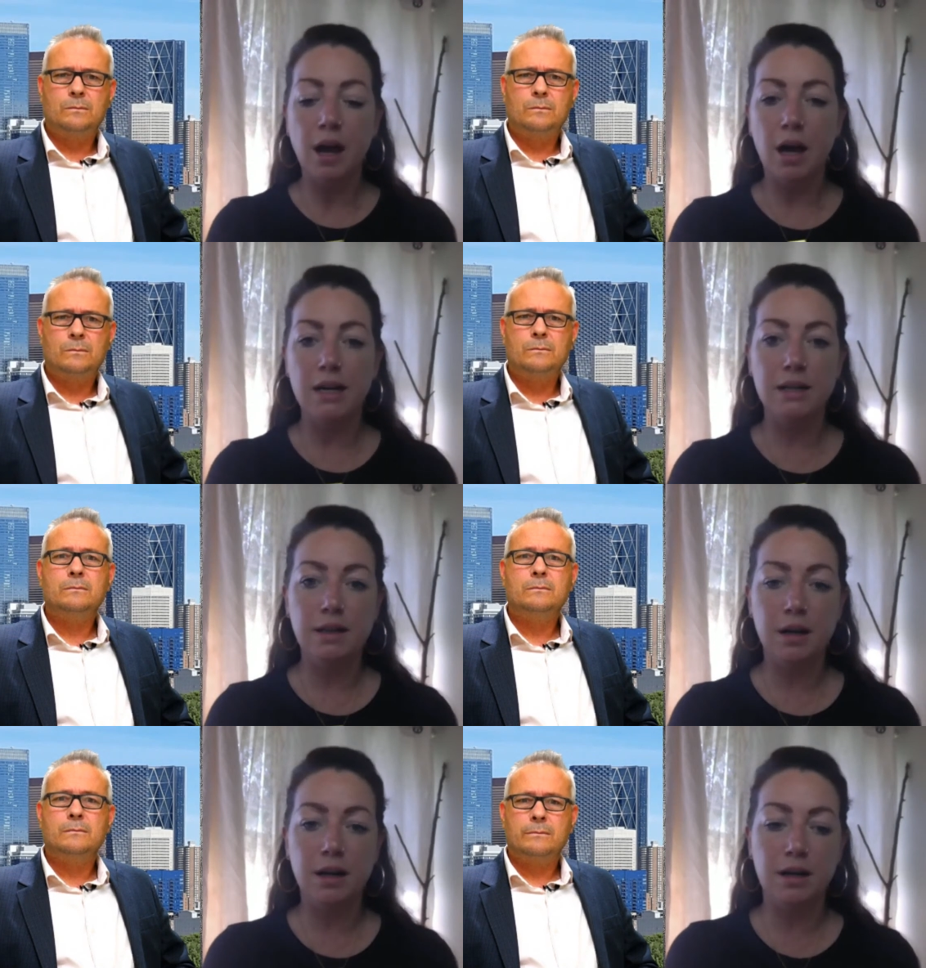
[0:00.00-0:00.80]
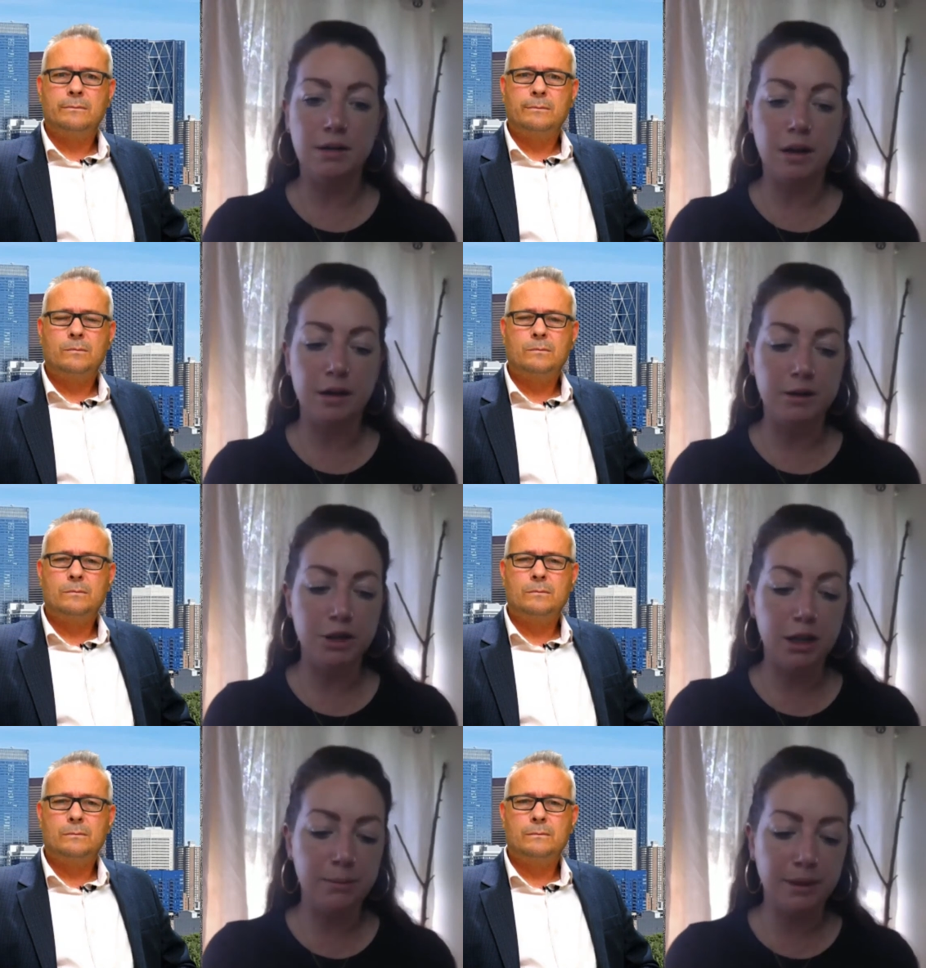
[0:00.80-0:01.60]
Speaker 1: I uh, a
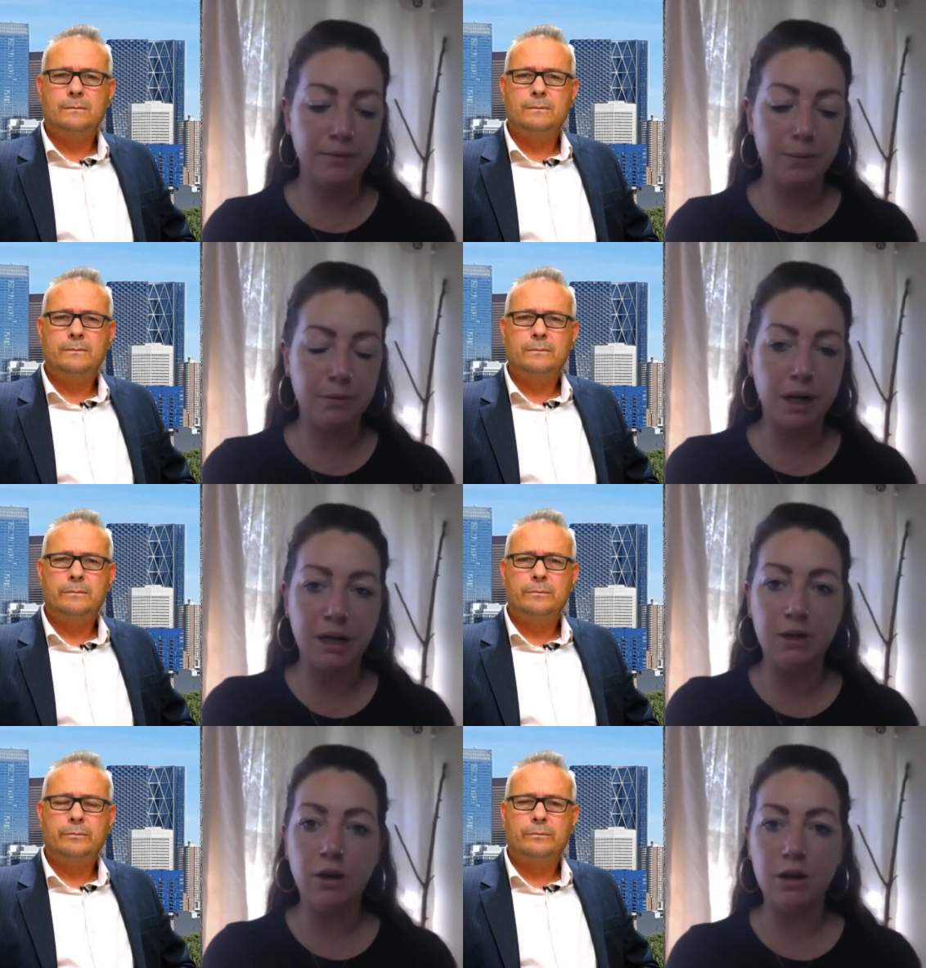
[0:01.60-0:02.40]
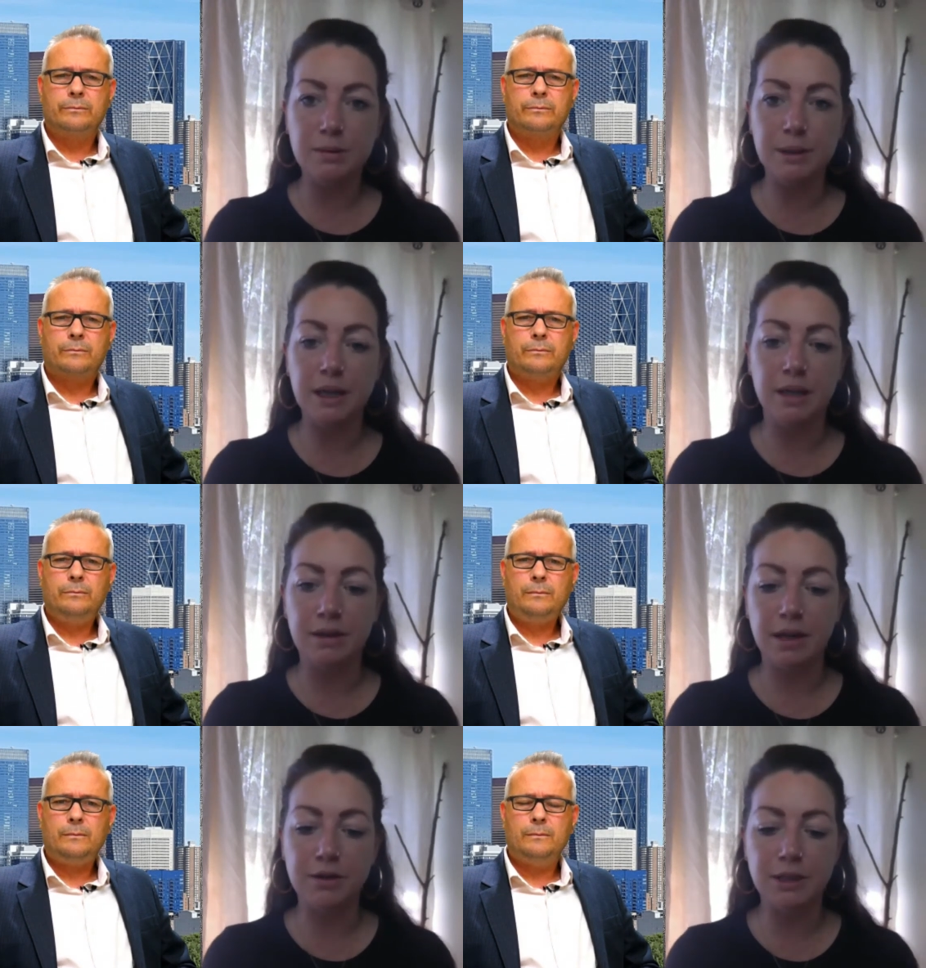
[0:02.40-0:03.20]
gentleman from the riding called me the
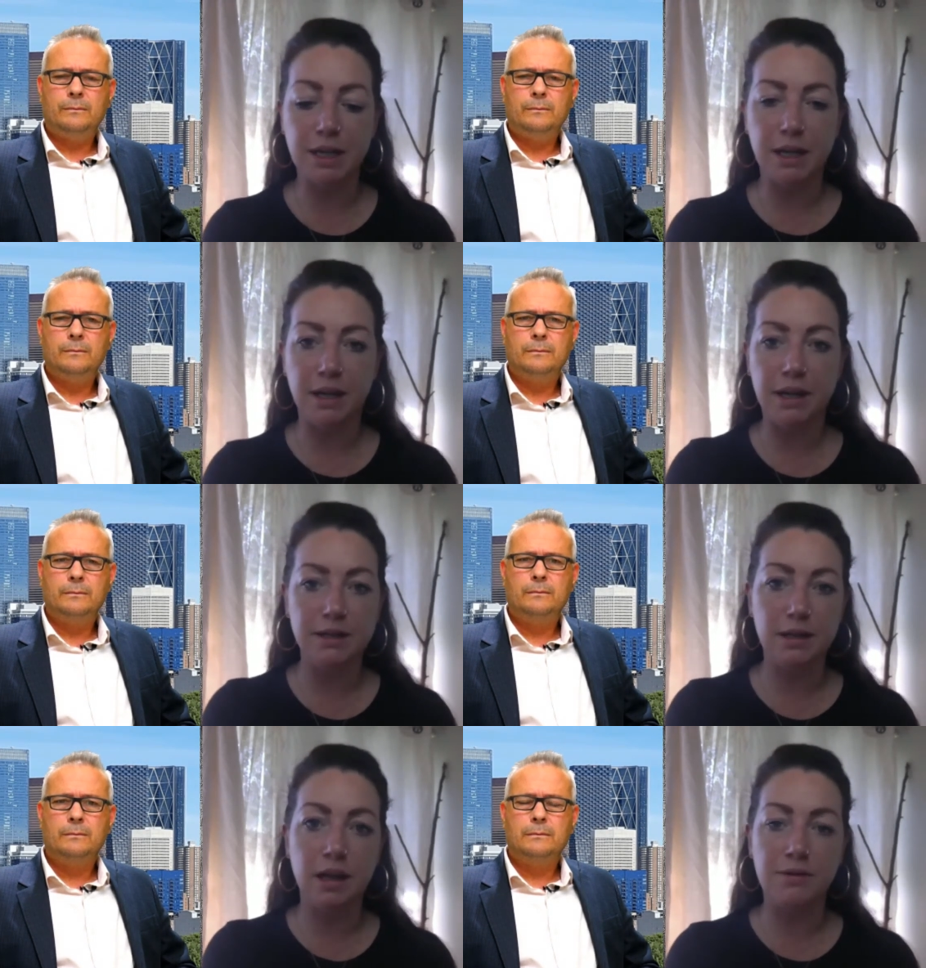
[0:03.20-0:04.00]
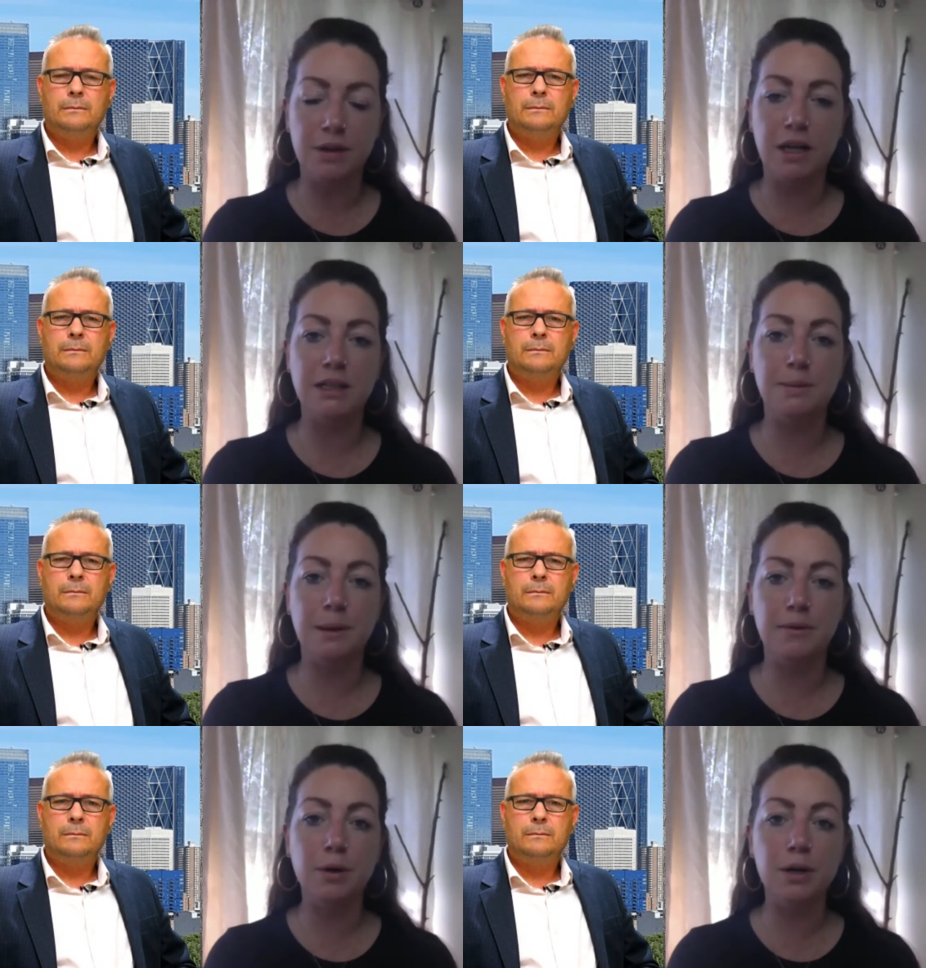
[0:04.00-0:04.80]
other day. He's a lifelong NDP
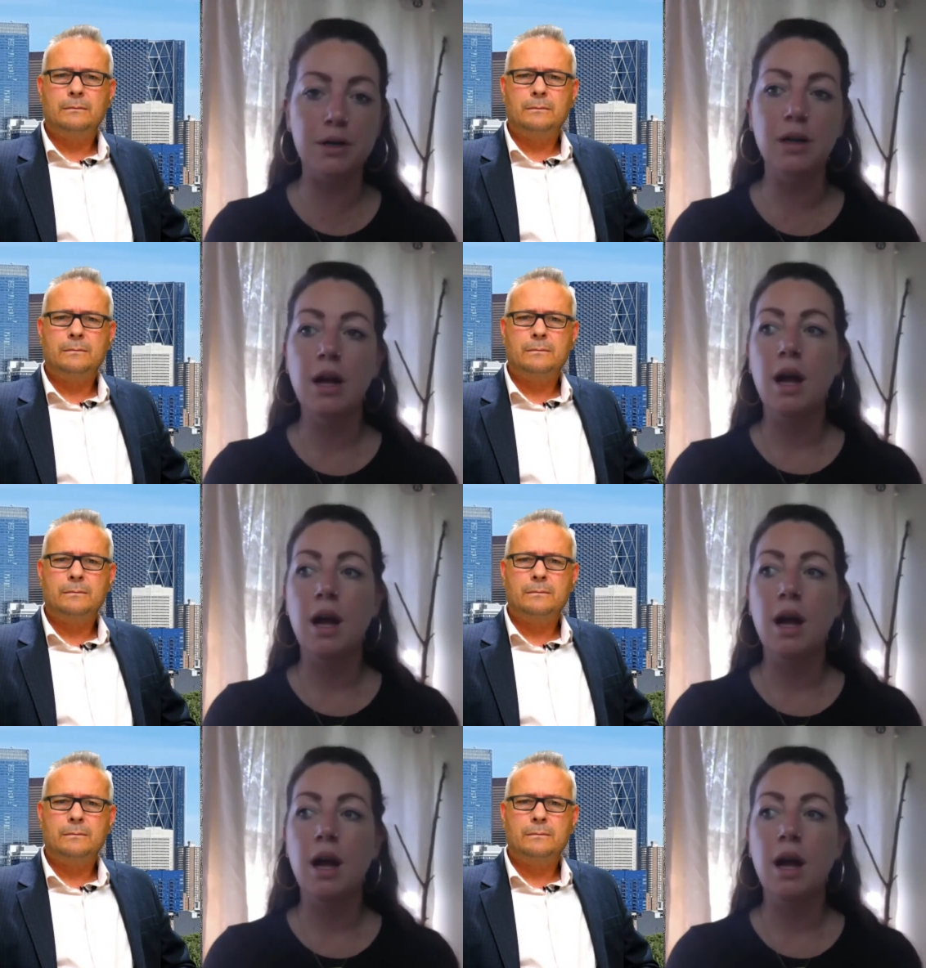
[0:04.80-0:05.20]
voter.